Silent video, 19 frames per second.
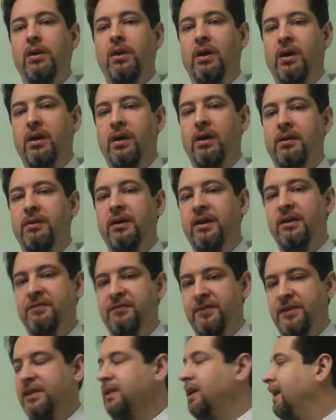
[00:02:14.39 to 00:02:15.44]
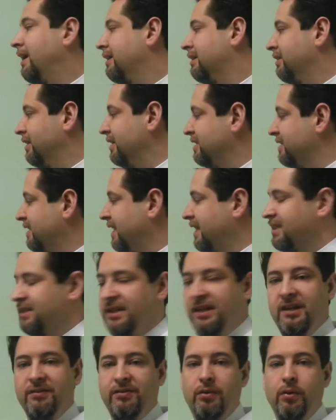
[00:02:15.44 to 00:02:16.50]
if the doctor doesn't ask
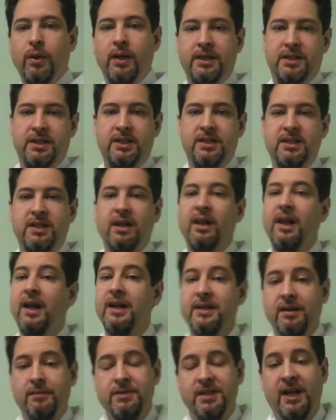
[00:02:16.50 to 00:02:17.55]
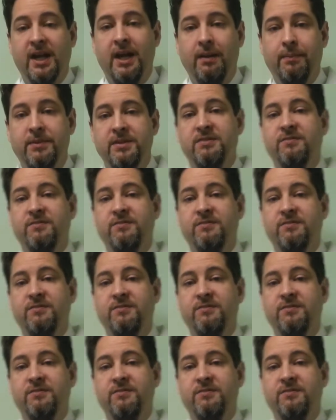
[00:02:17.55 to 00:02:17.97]
enough questions, and a lot of times that happens.